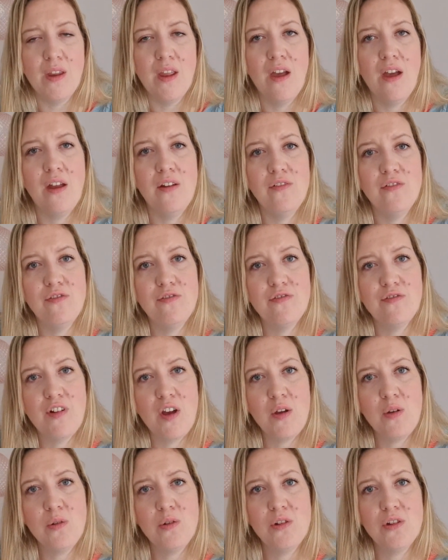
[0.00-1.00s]
and
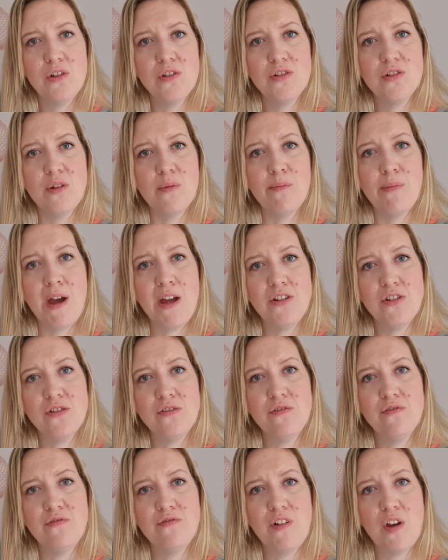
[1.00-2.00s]
focus,
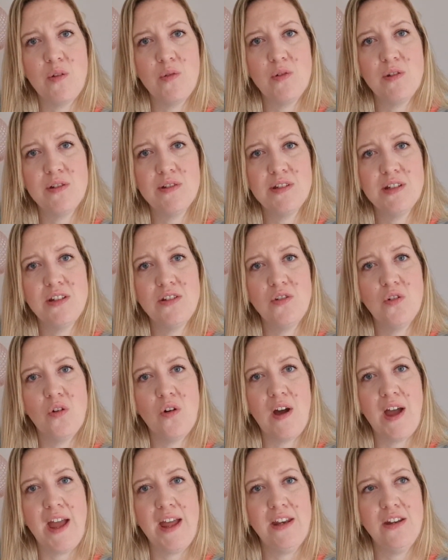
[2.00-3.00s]
imagine focusing your
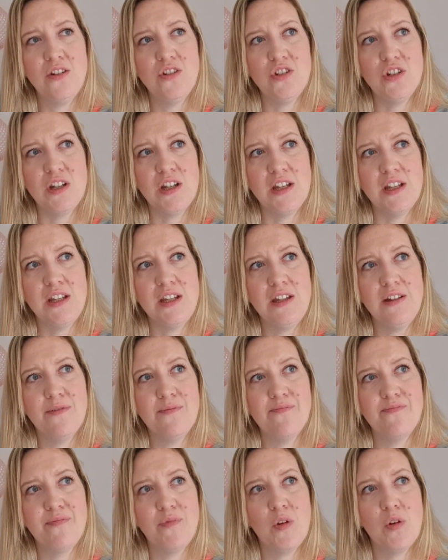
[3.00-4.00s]
energy
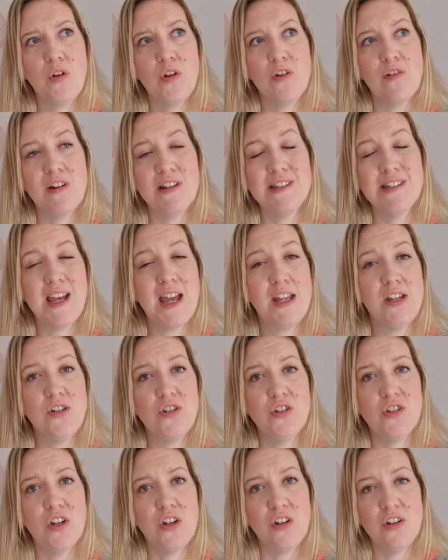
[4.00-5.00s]
or your
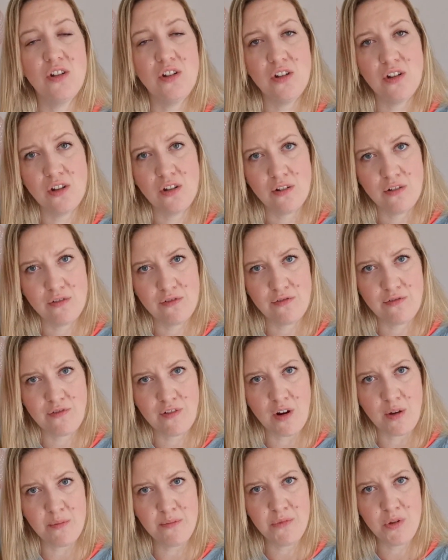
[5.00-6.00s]
attention
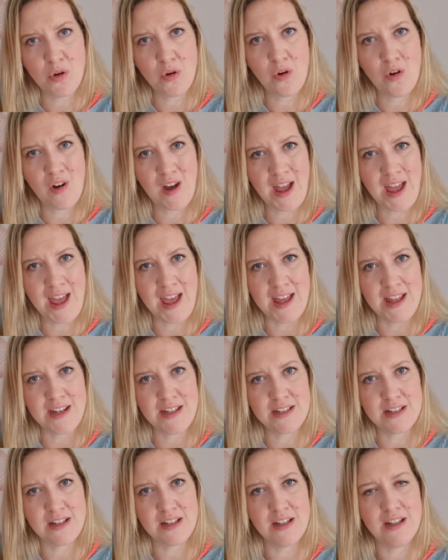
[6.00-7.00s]
from your
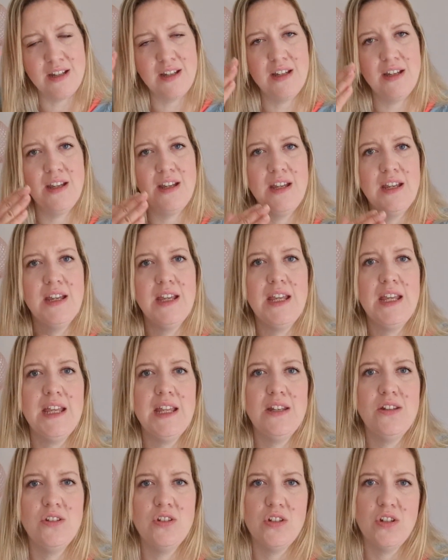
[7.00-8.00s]
head
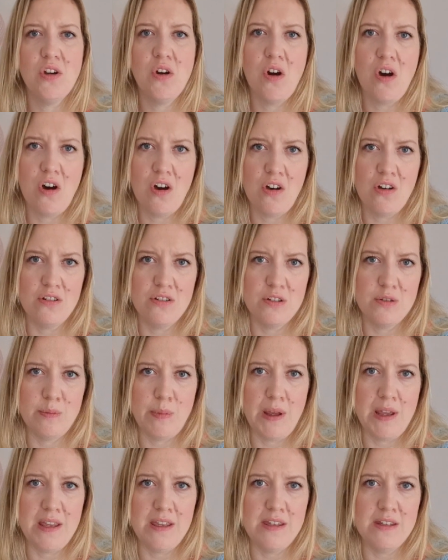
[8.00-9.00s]
into your heart
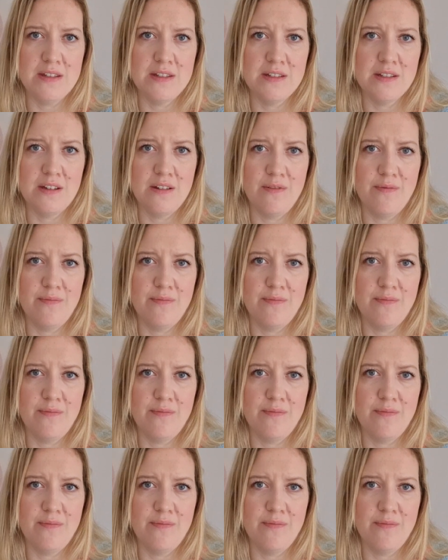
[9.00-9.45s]
space.